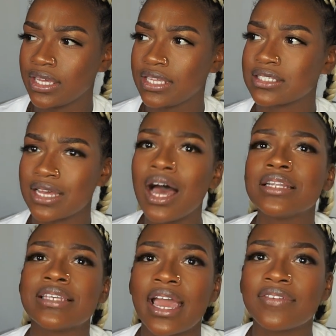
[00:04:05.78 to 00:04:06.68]
It's
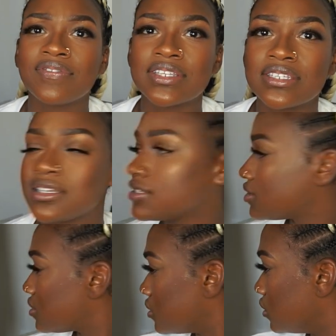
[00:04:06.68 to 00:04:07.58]
contact
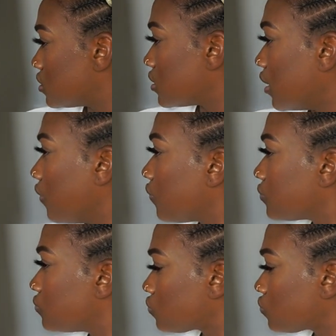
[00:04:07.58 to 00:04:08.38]
visits and stuff.